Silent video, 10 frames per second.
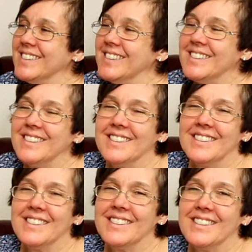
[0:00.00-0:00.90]

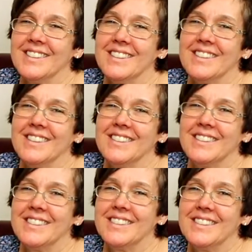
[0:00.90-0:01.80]

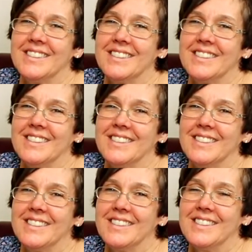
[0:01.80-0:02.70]

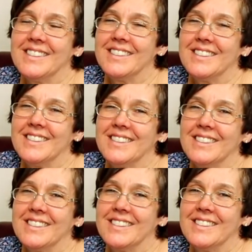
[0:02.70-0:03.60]

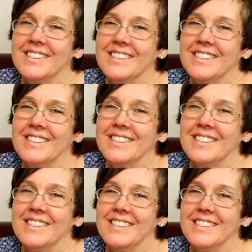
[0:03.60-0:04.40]
(silent)